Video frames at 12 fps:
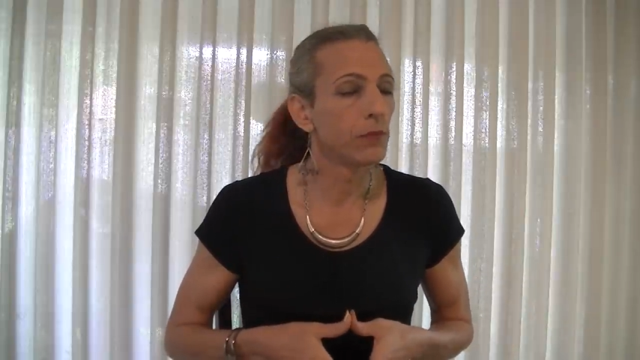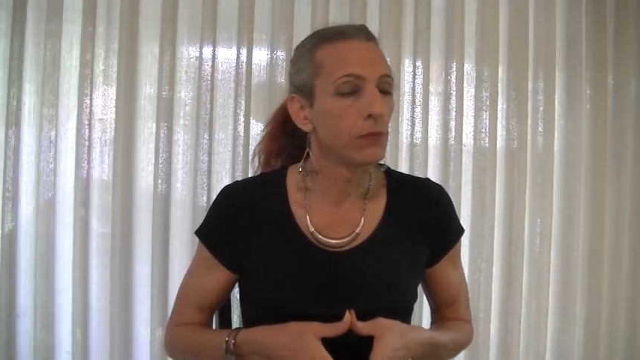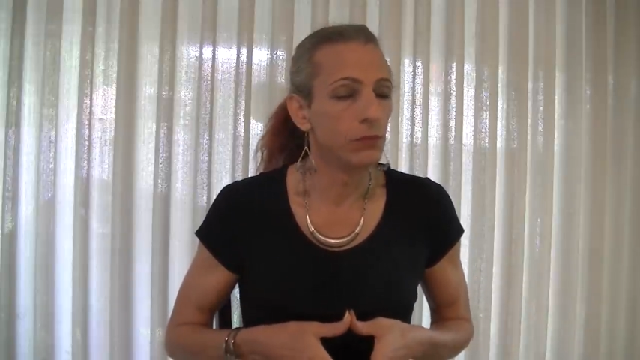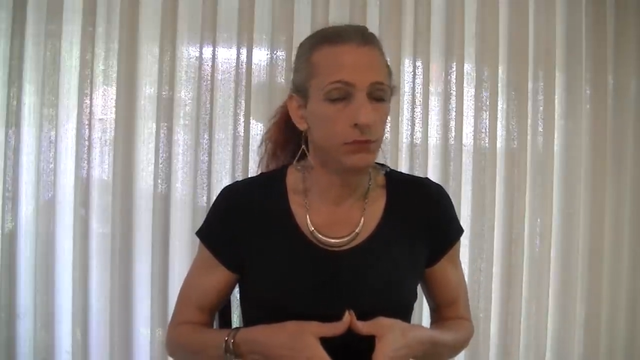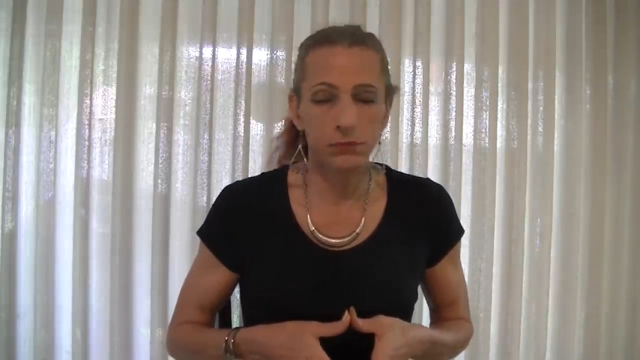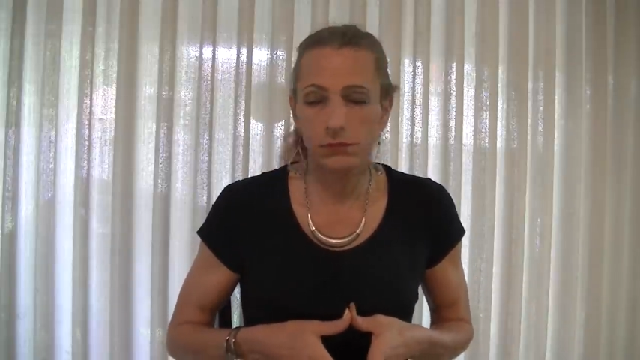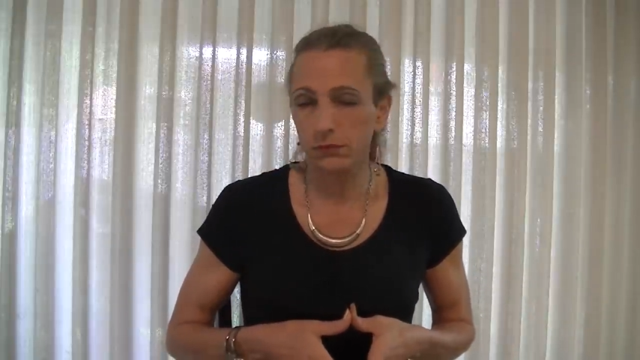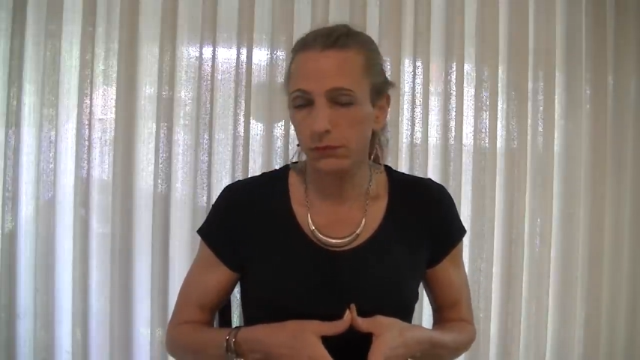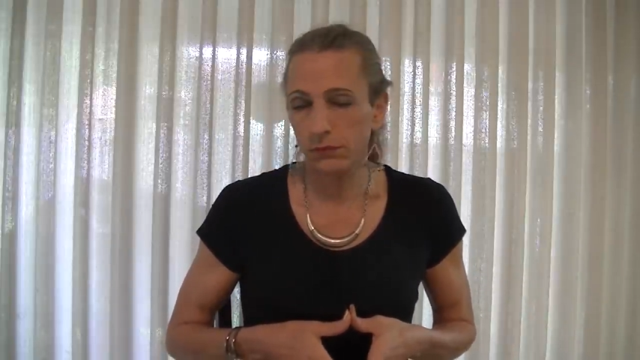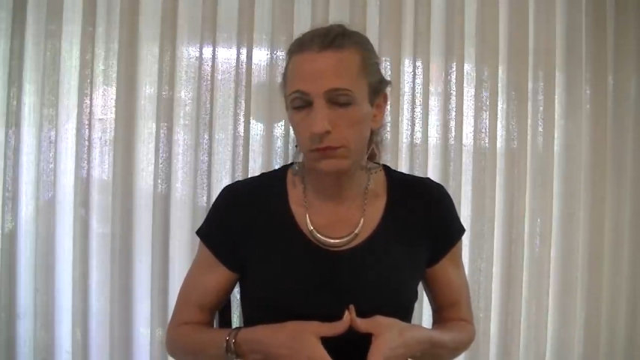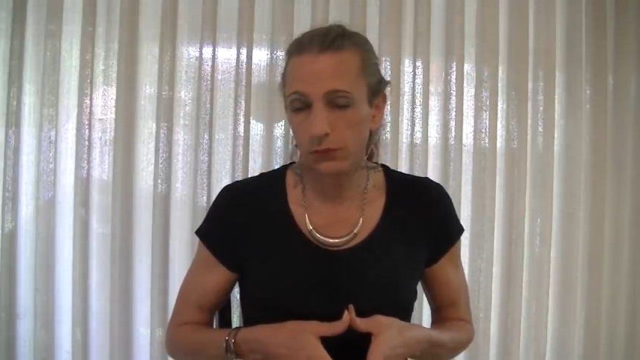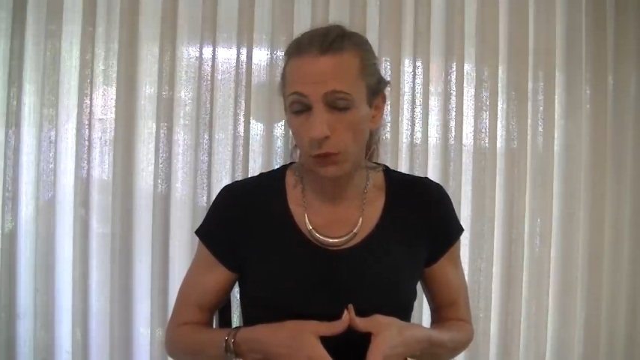Hmm?
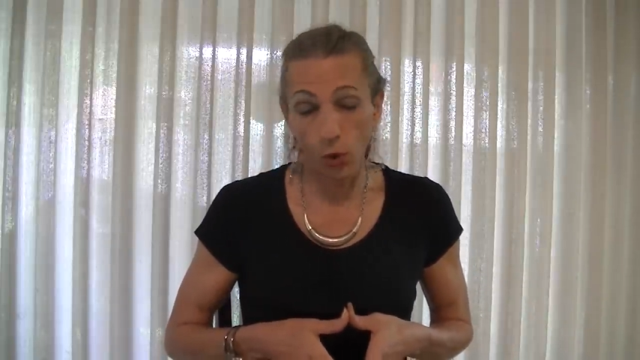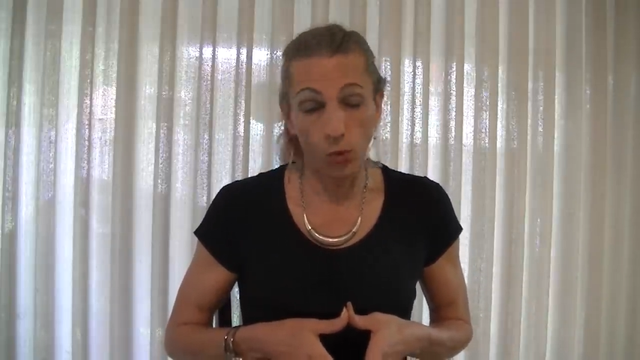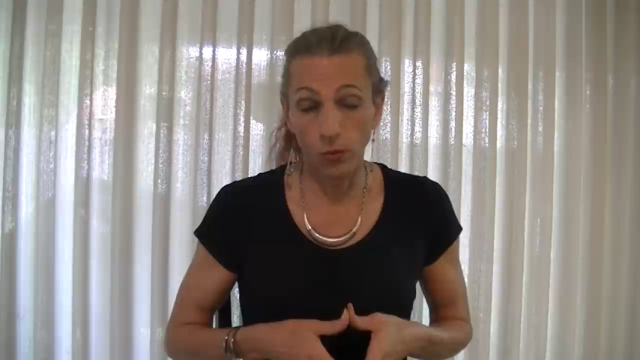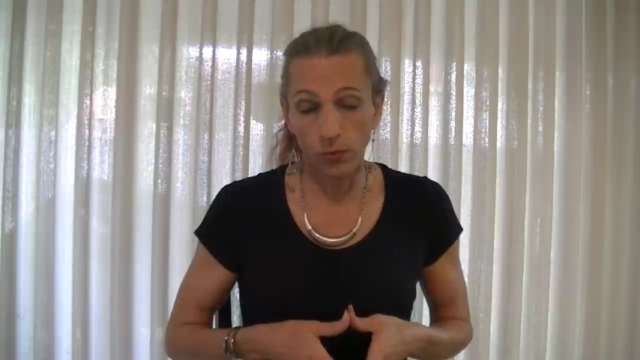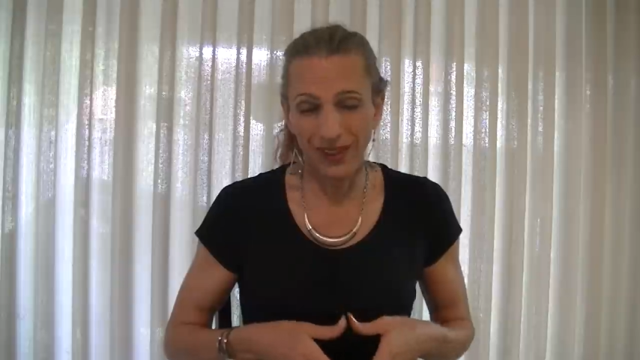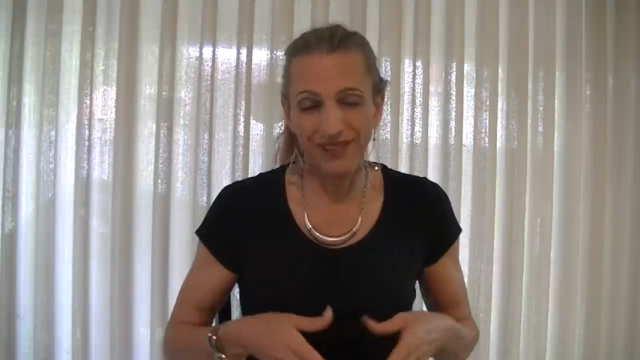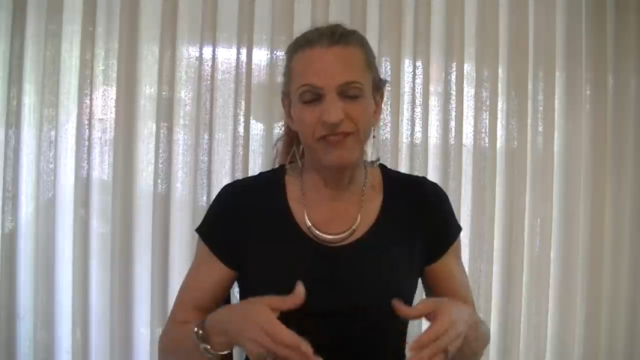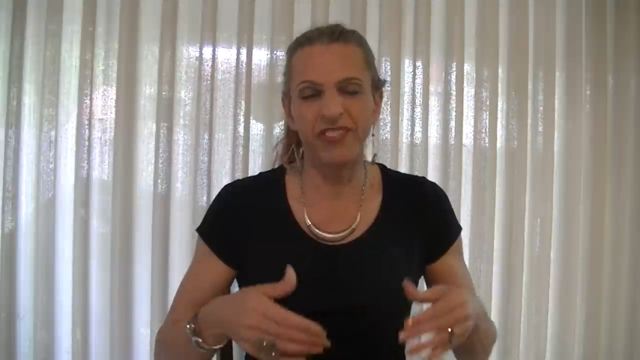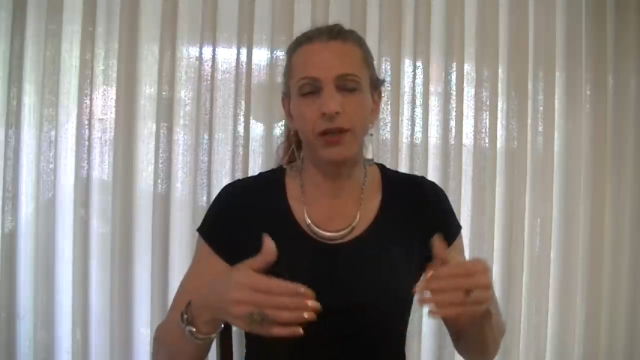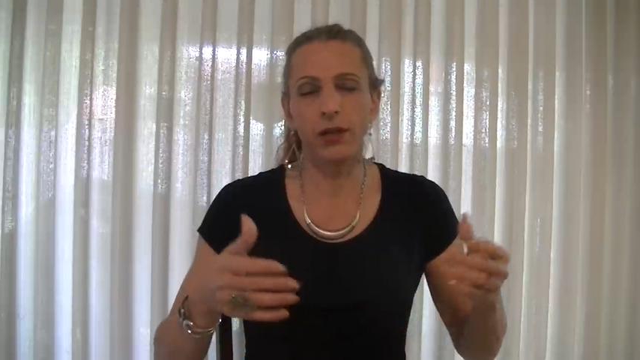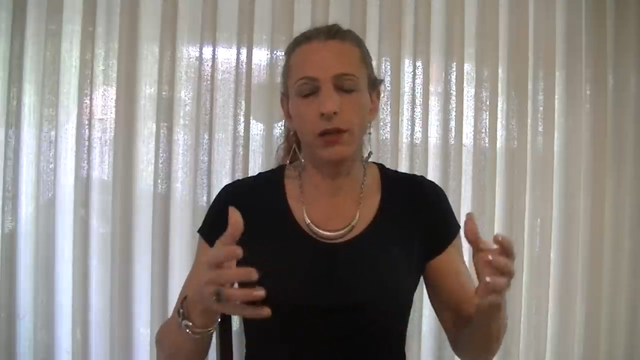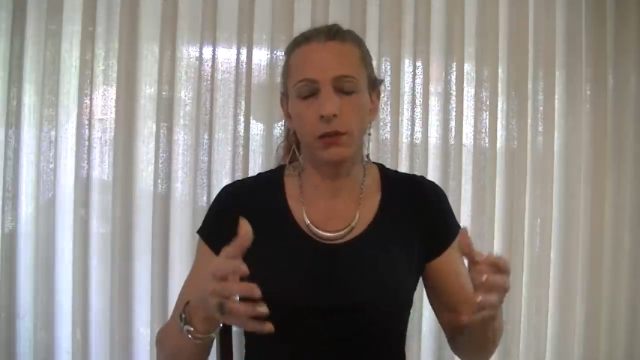No,
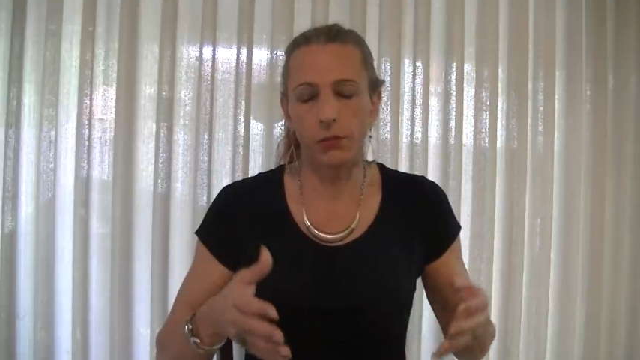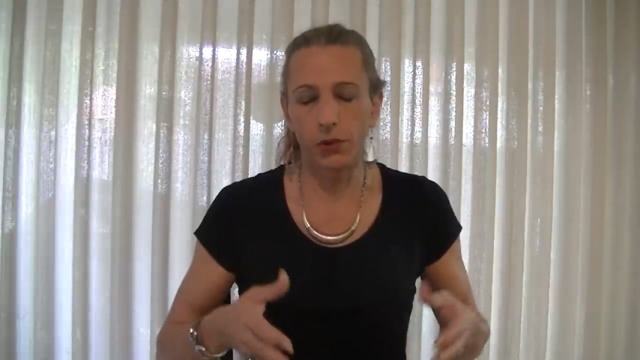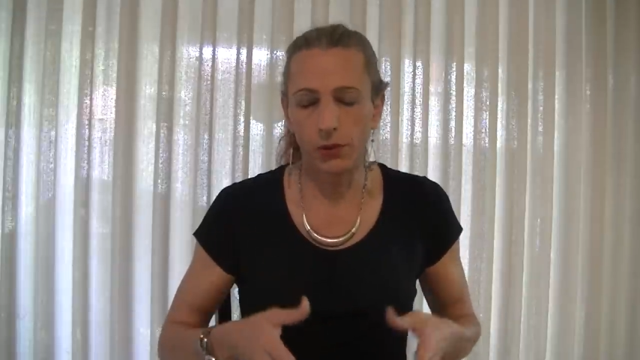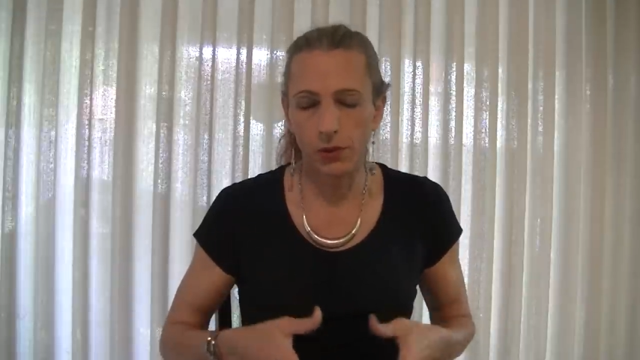infinite number.